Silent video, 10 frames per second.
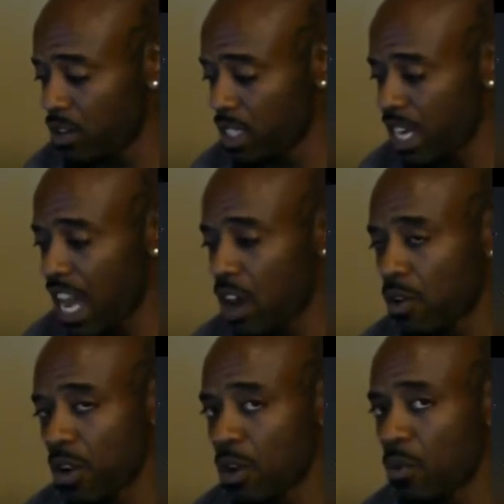and now
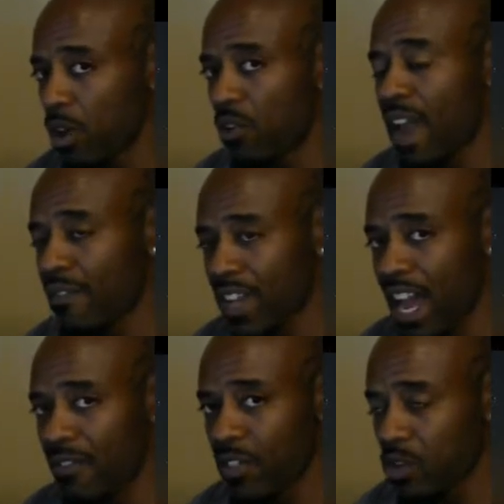we don't have to
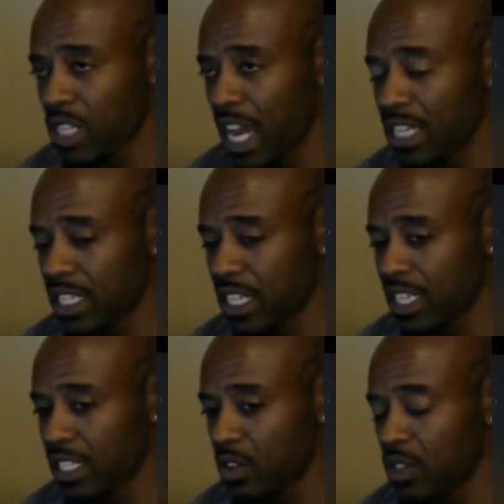have those
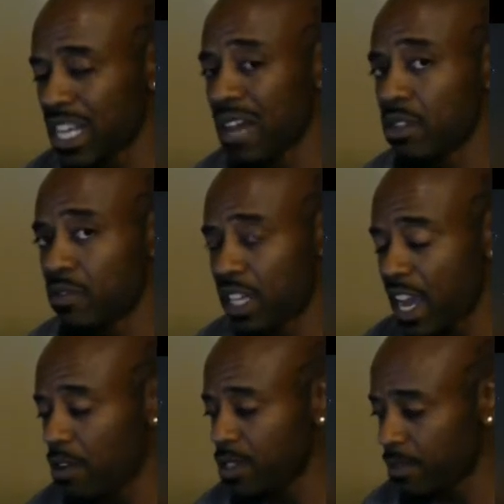types of
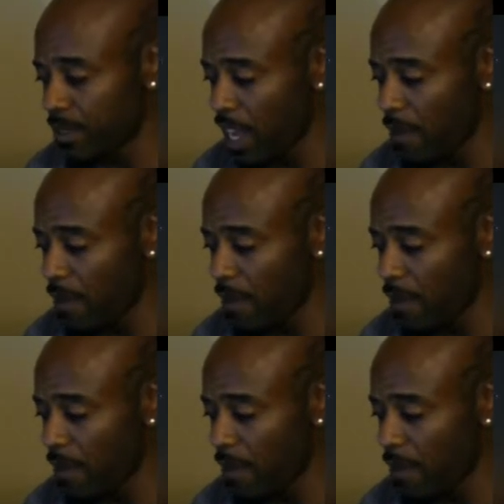accounts. Okay,